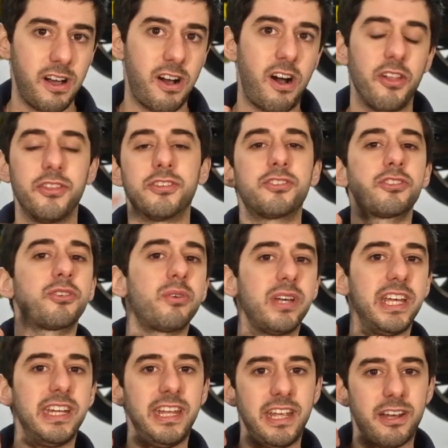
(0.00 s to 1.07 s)
On the
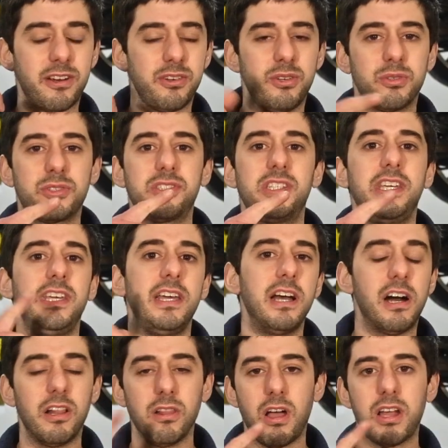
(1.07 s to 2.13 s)
screen here, you'll see
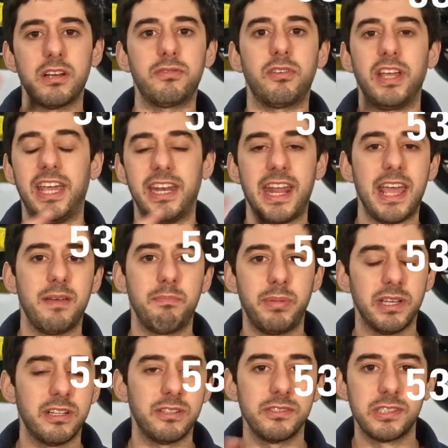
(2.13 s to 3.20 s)
a lot of NA
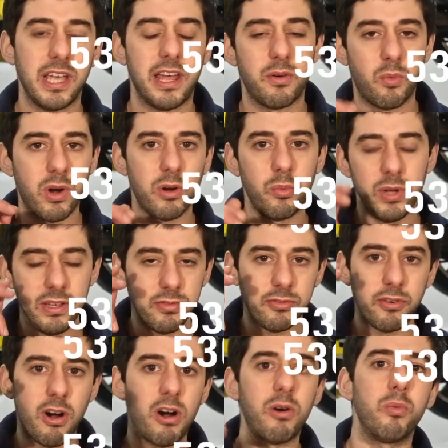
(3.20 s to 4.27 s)
builds and where we
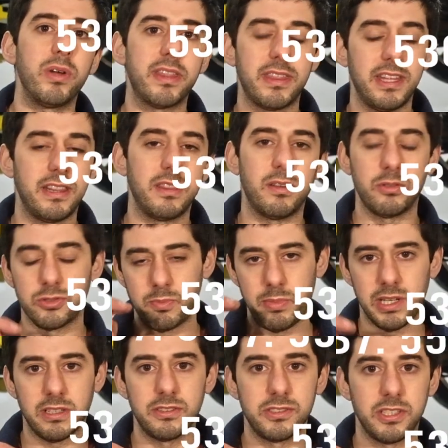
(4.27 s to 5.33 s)
fall within those
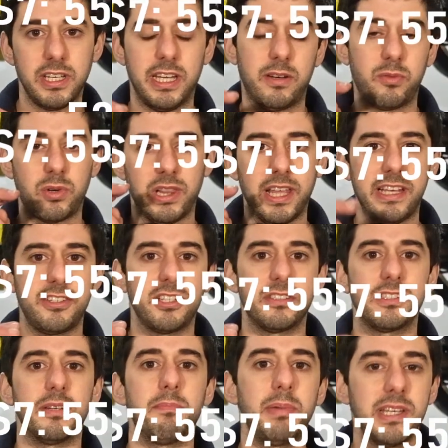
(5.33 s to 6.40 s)
builds in relation
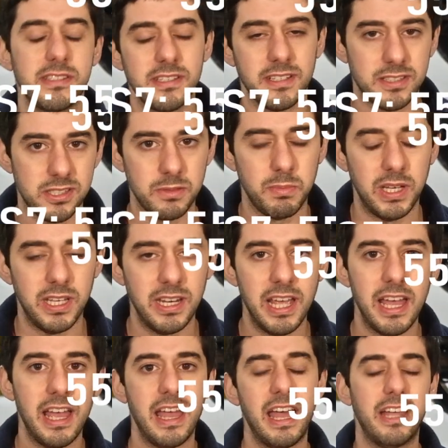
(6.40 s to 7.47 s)
to piston speed.
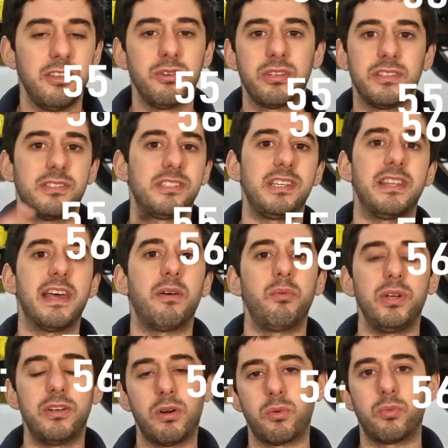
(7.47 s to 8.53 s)
And you can see that we
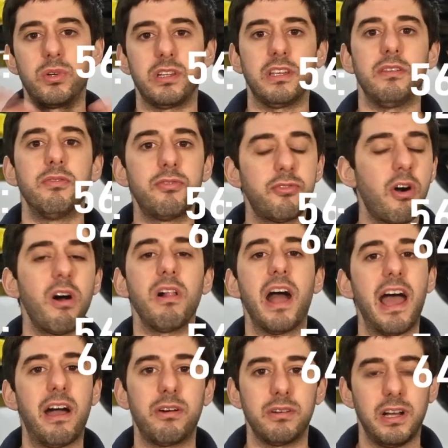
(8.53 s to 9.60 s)
don't really fall
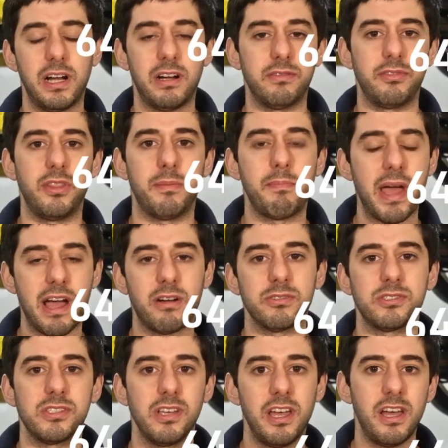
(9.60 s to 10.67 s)
out of the
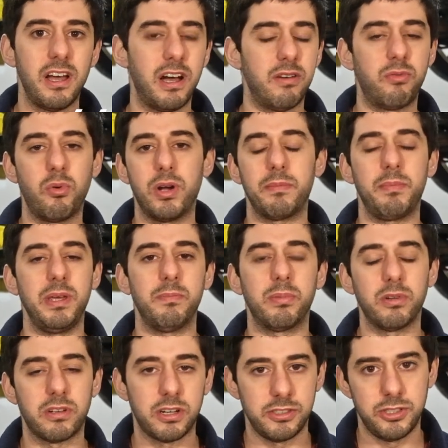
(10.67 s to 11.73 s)
bounds of what people
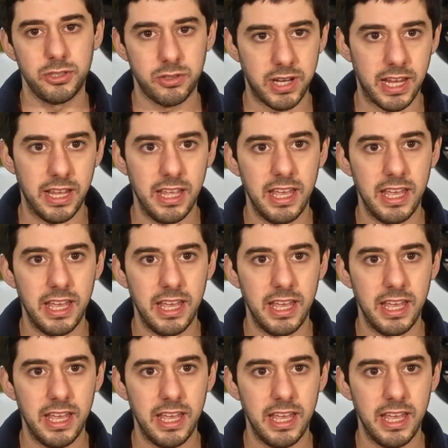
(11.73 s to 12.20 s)
are doing.